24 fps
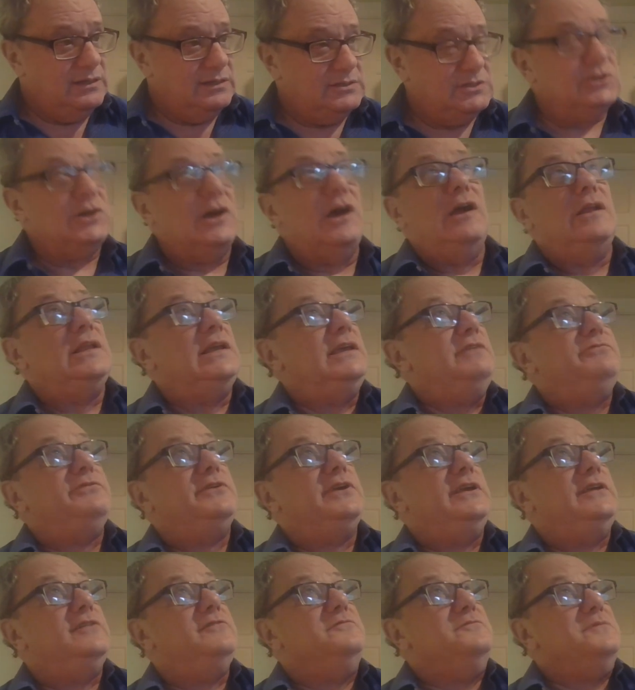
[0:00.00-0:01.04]
Charlie,
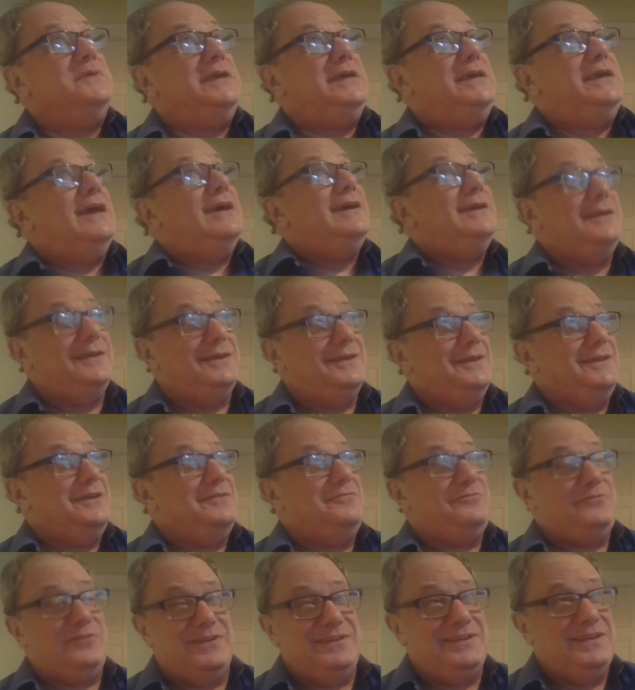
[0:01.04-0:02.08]
forgive me
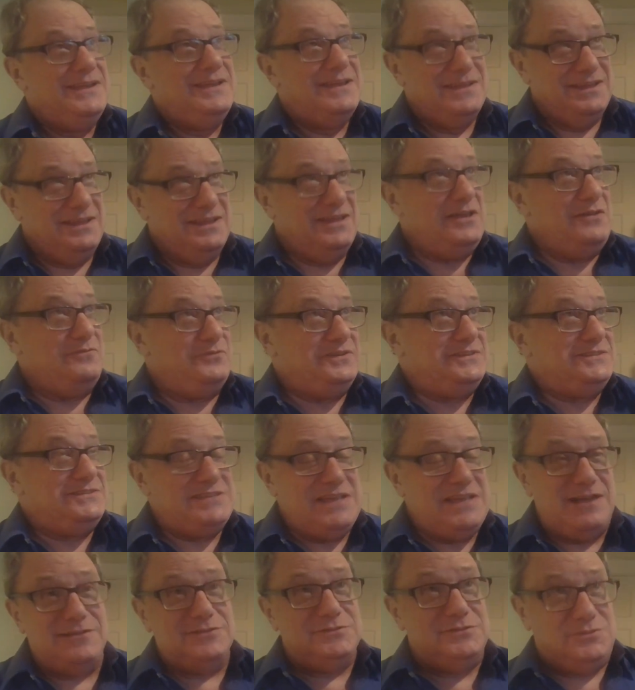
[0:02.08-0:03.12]
if it
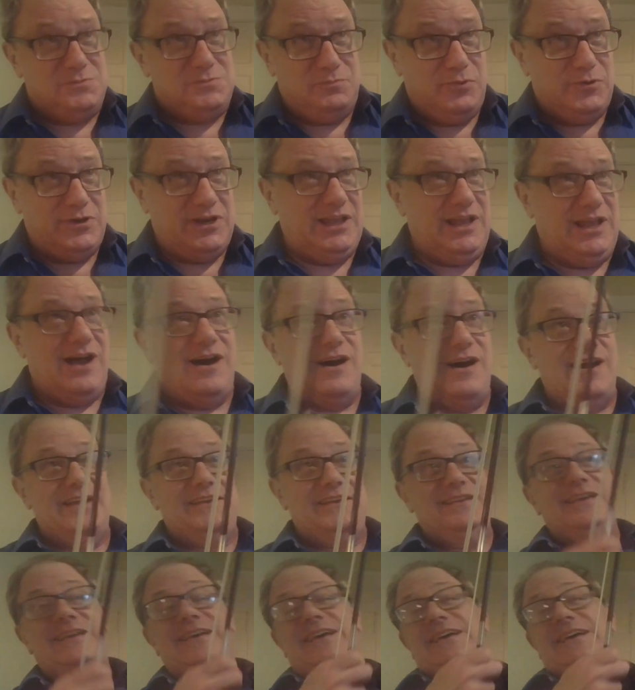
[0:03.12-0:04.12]
sounds pretty odd,